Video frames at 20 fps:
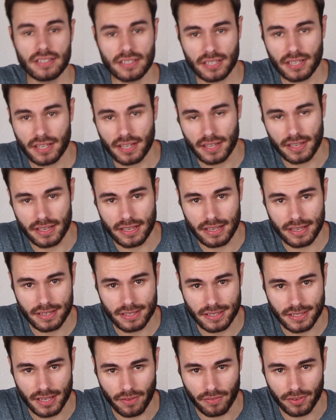
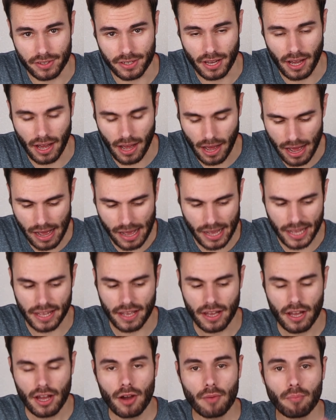
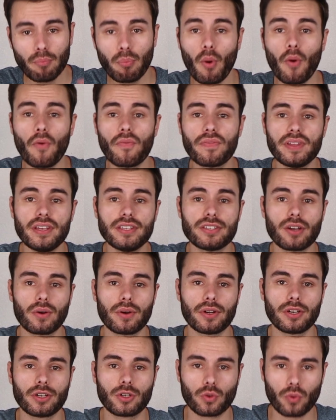T7i. Both these
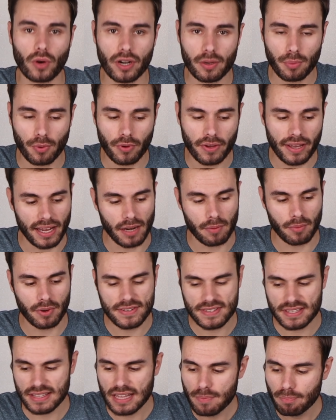are incredible
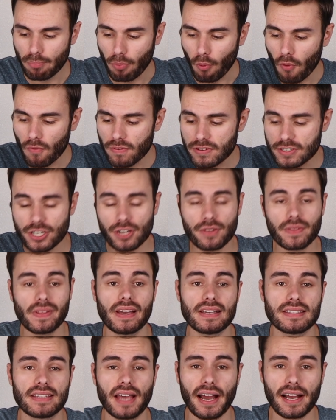cameras and they both share the
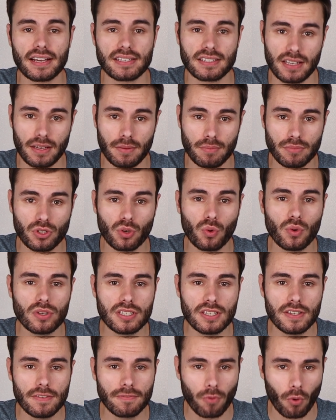exact same
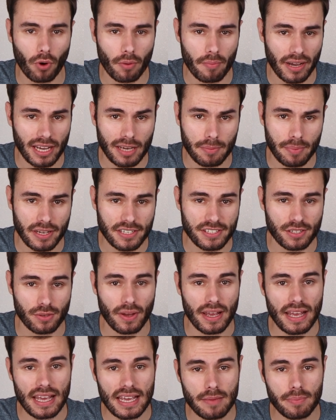24
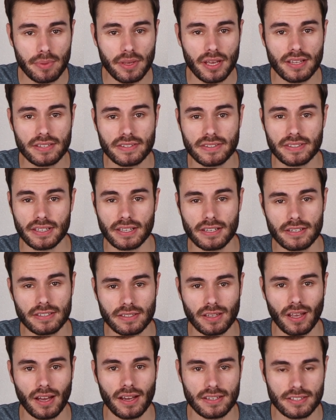megapixel APS-C
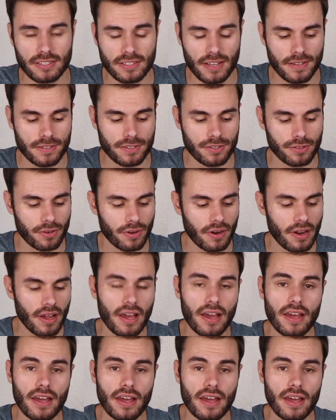size sensor.